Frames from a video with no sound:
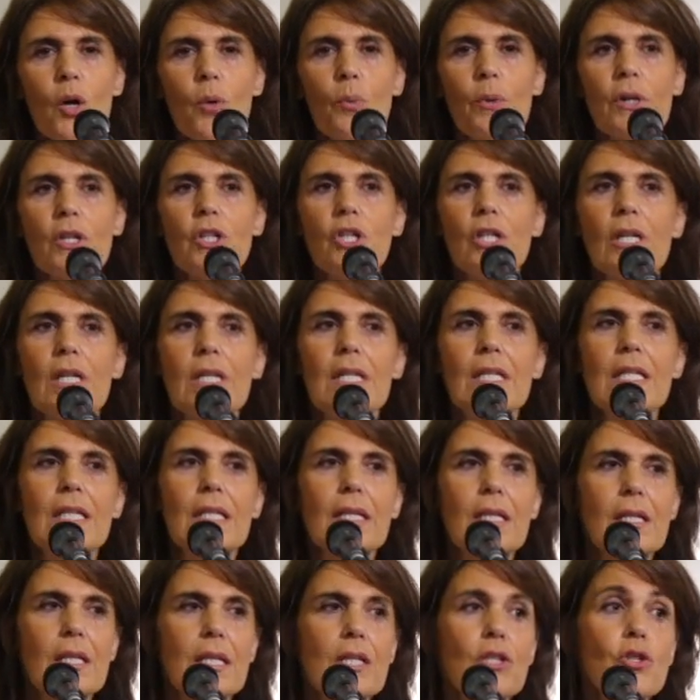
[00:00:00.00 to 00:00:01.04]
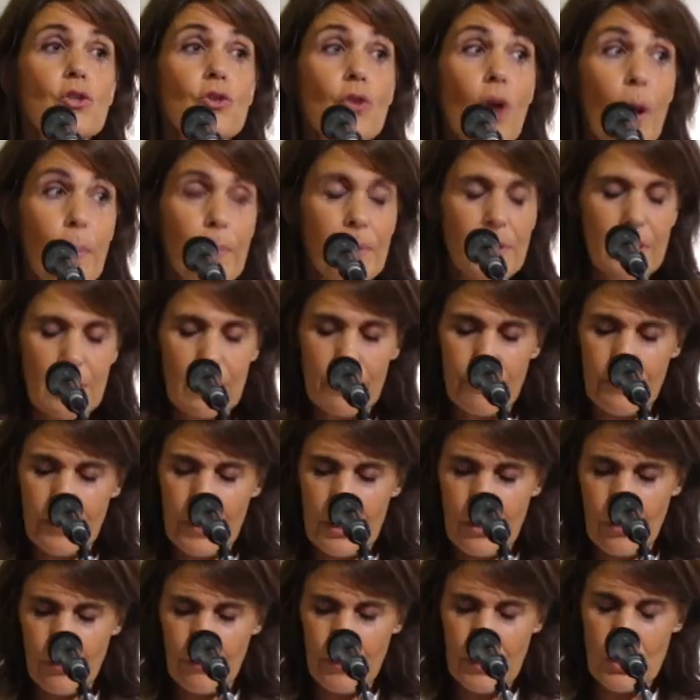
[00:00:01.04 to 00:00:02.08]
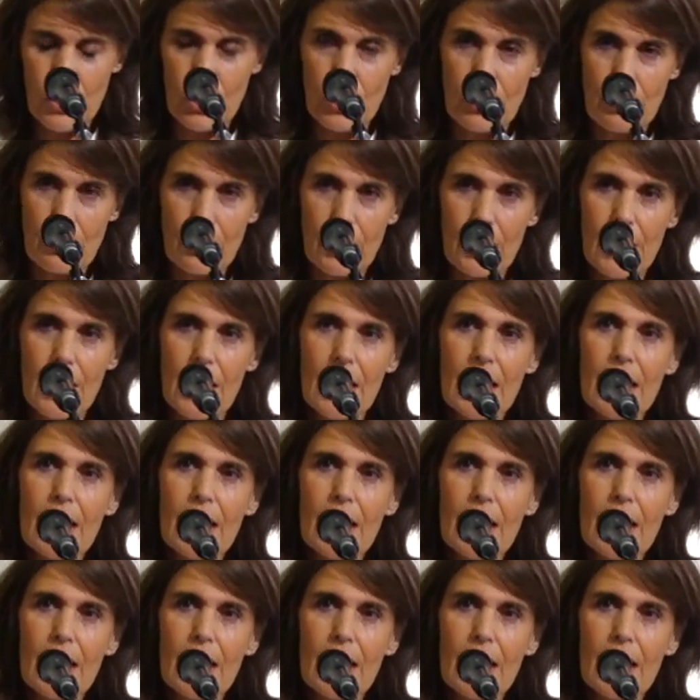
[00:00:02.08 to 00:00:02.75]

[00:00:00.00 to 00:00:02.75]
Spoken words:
which is disruptive innovation.